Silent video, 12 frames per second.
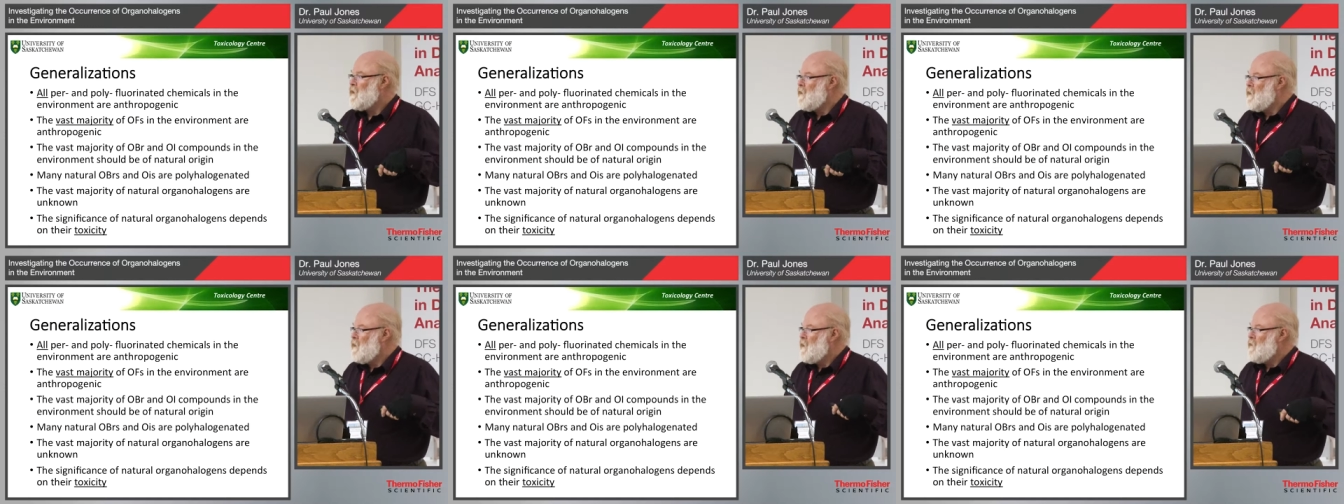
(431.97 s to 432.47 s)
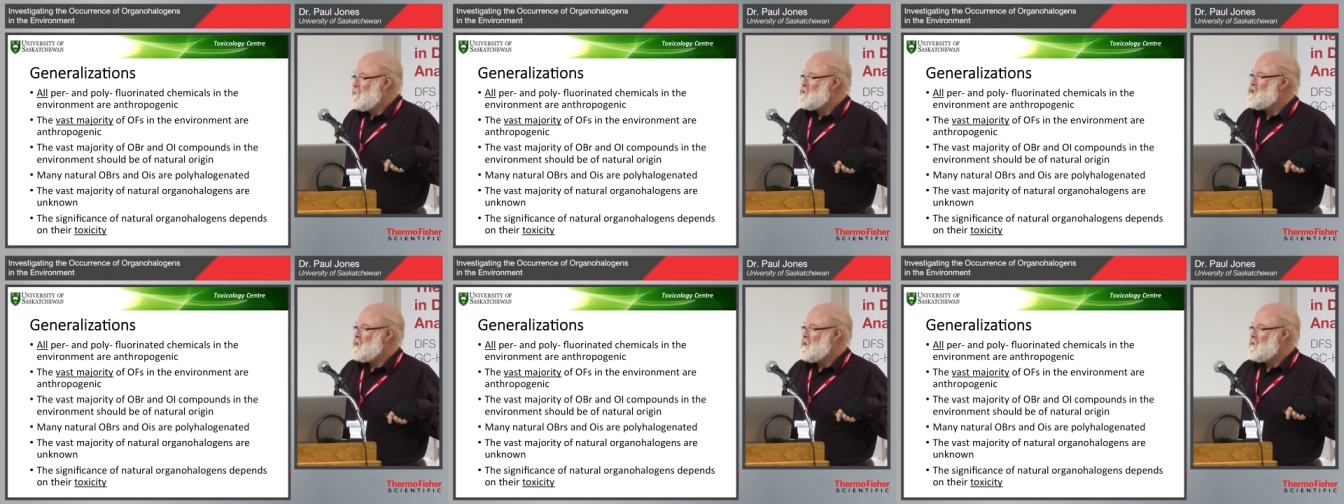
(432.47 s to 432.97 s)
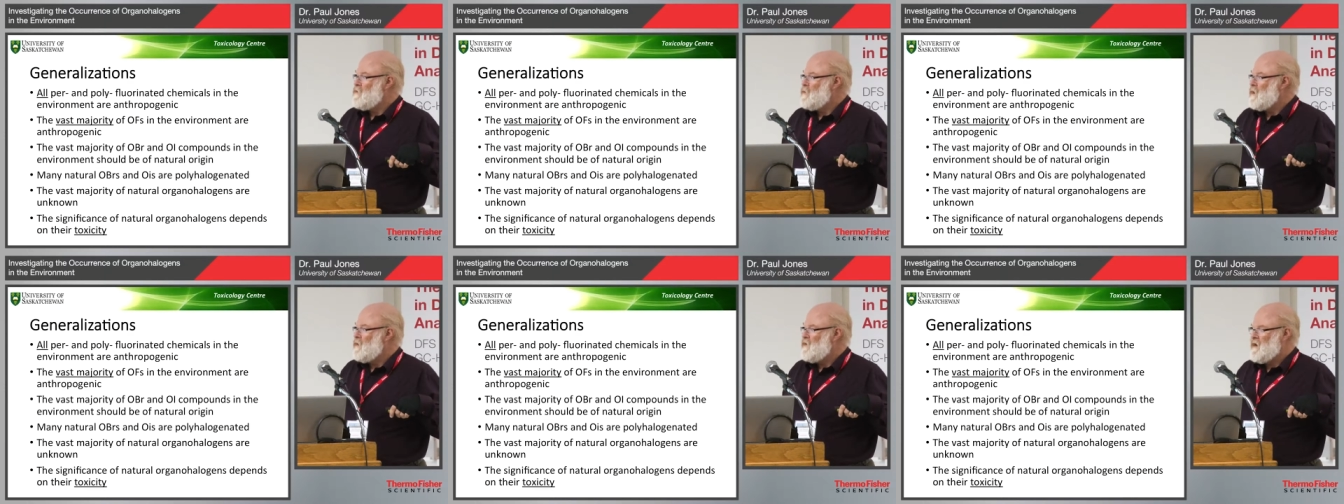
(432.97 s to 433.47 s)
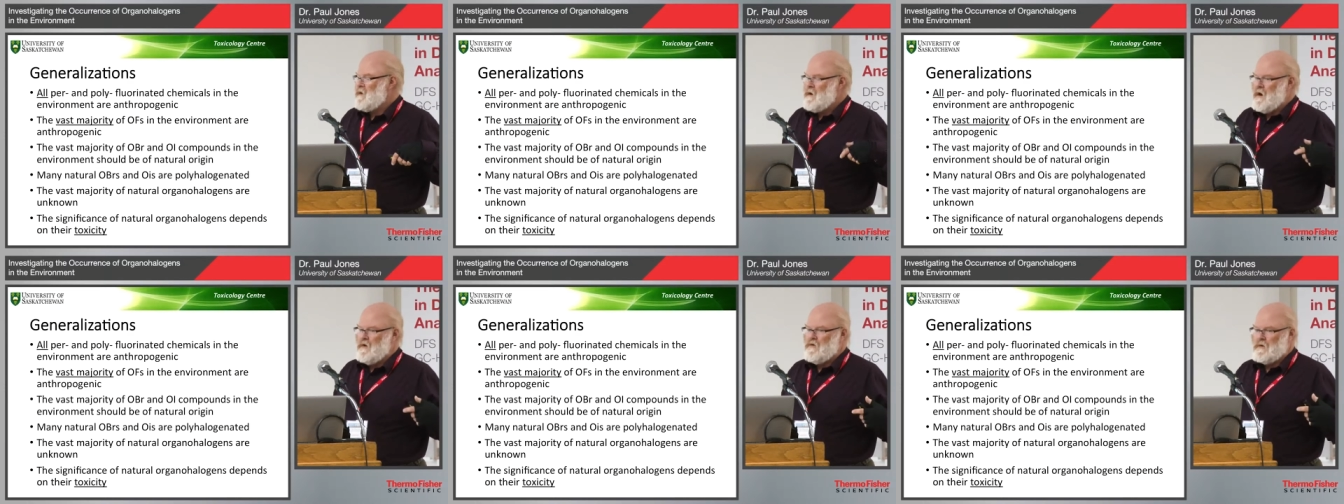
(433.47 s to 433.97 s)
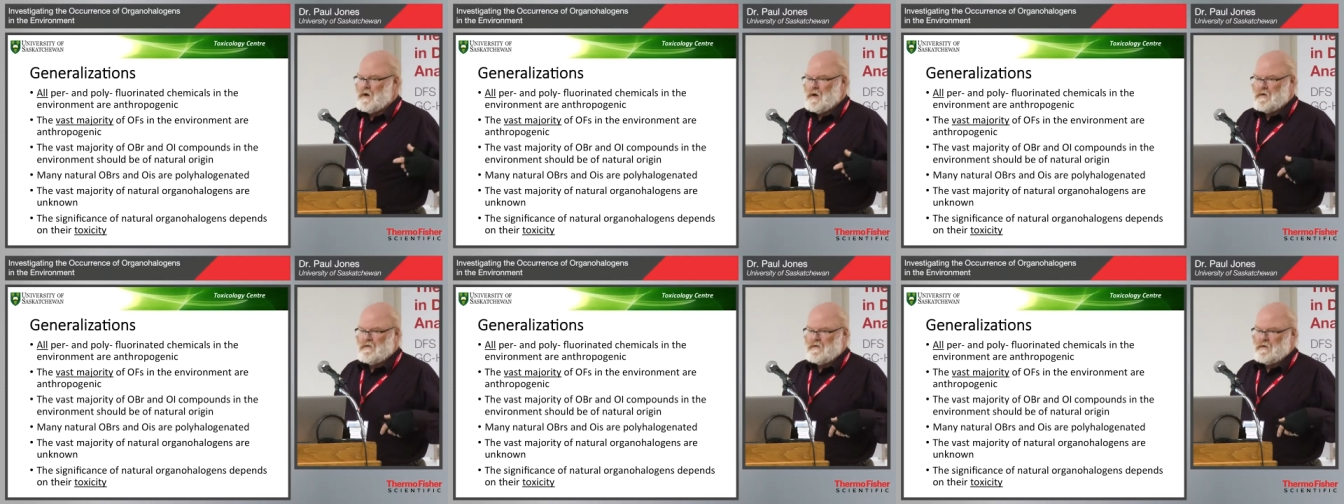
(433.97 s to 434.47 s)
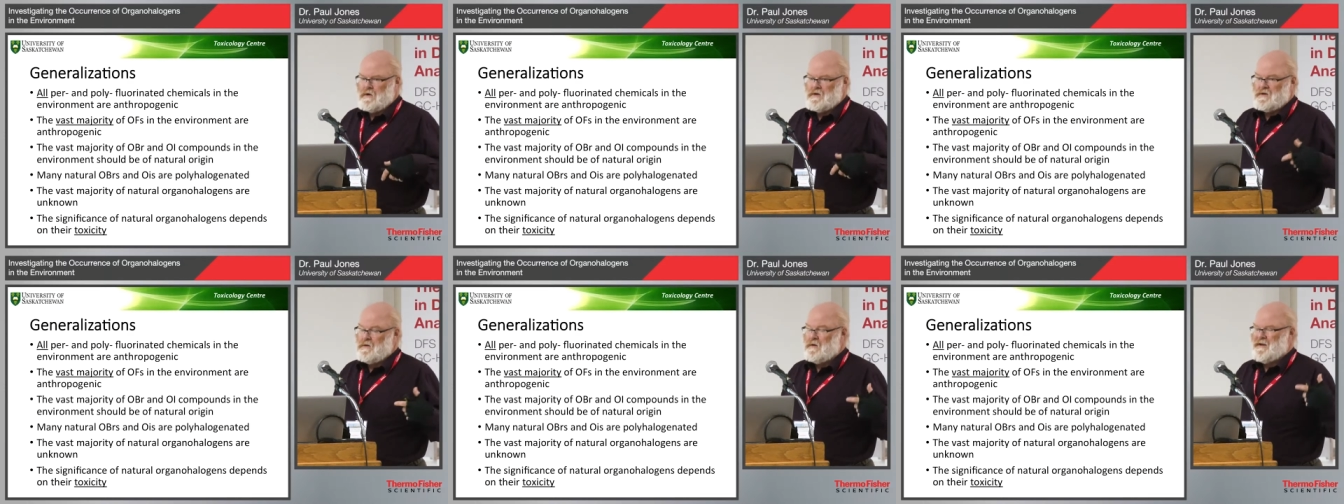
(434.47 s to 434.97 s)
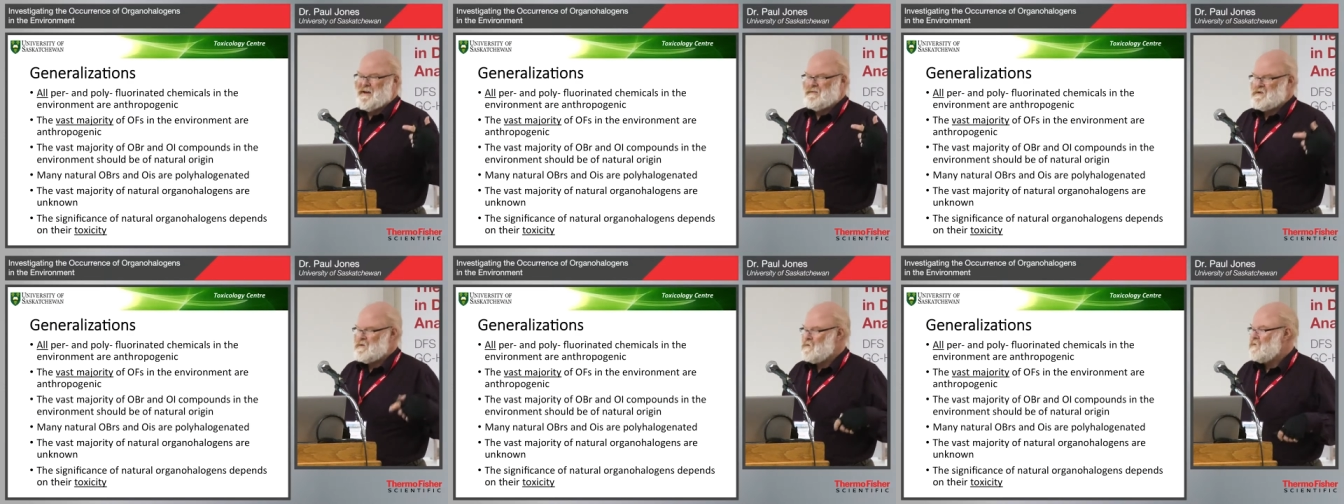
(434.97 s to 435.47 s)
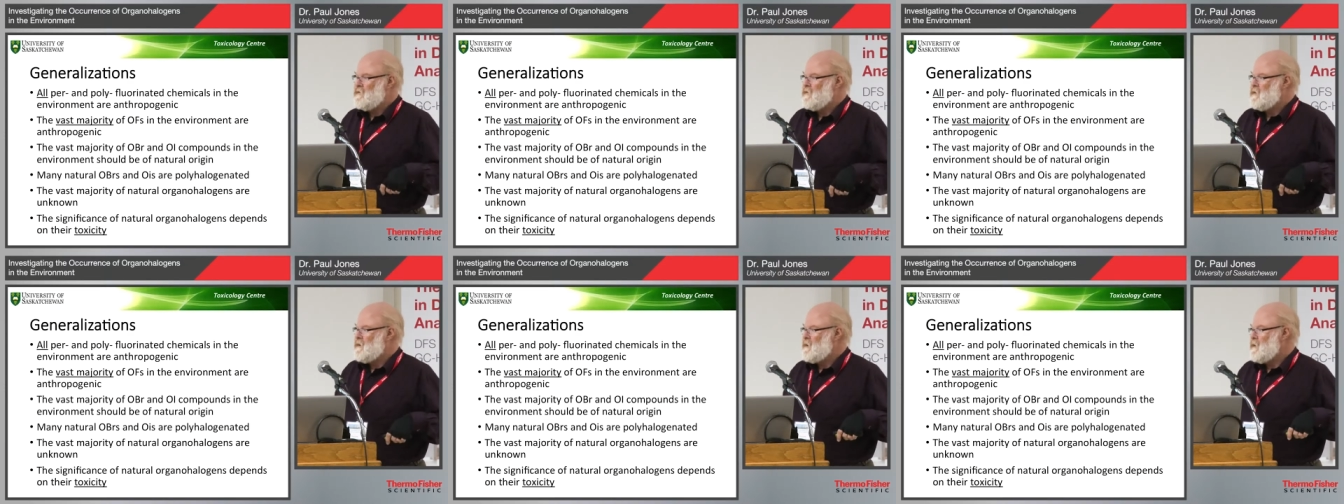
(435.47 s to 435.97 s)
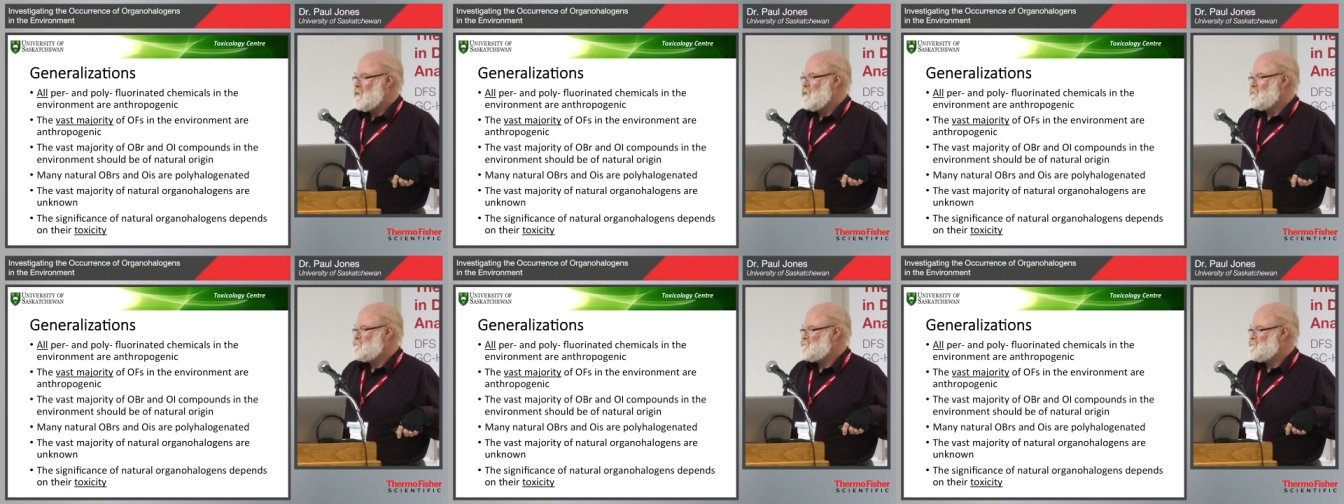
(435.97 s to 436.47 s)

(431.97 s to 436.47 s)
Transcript: Uh, and the majority of all those other natural organofluorines only have a single fluorine on them.